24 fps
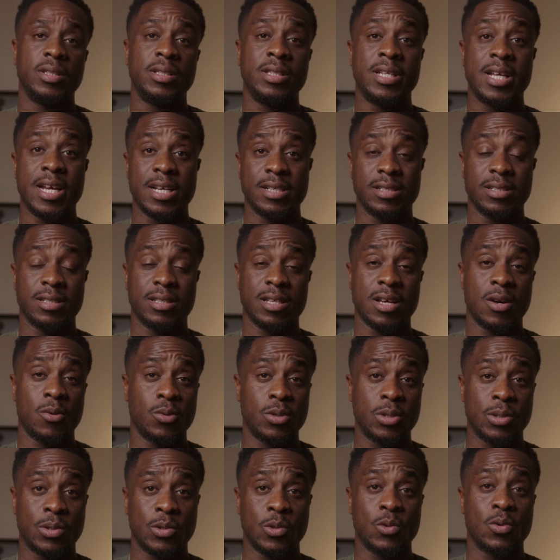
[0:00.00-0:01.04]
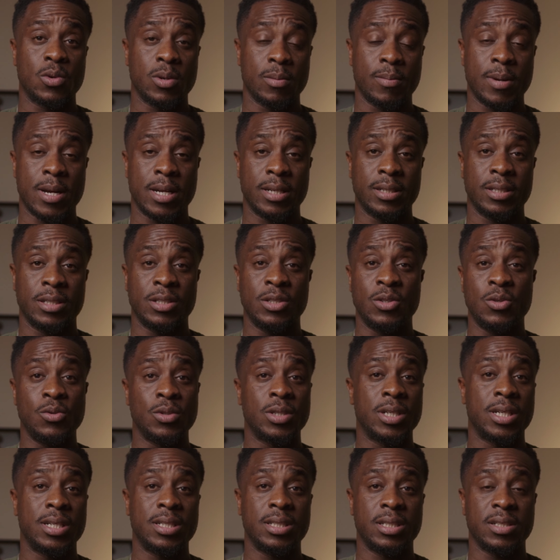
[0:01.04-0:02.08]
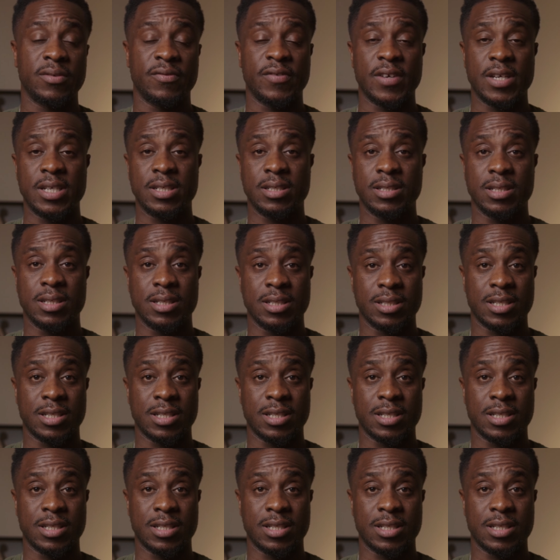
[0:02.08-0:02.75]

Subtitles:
Next, I want to talk about the user interface of this